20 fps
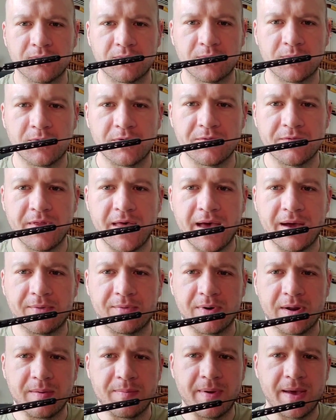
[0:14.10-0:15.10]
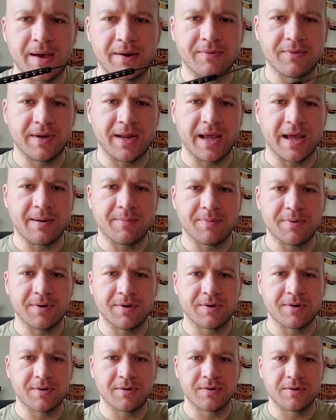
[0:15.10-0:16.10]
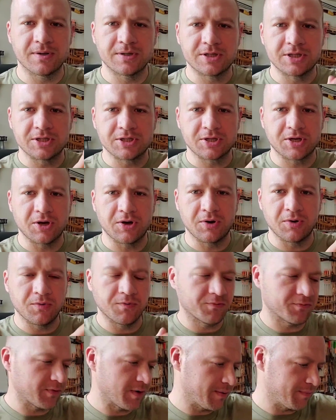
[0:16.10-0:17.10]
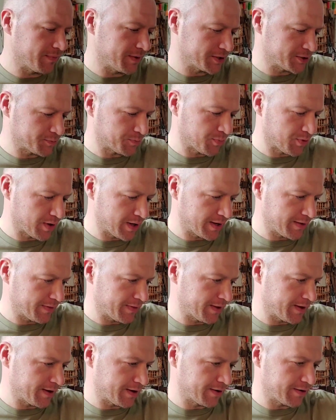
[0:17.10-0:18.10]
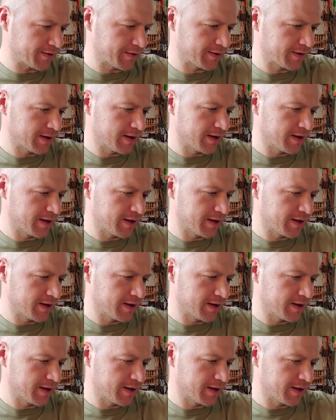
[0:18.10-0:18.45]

remove that rebound dampener, just go from the spring there.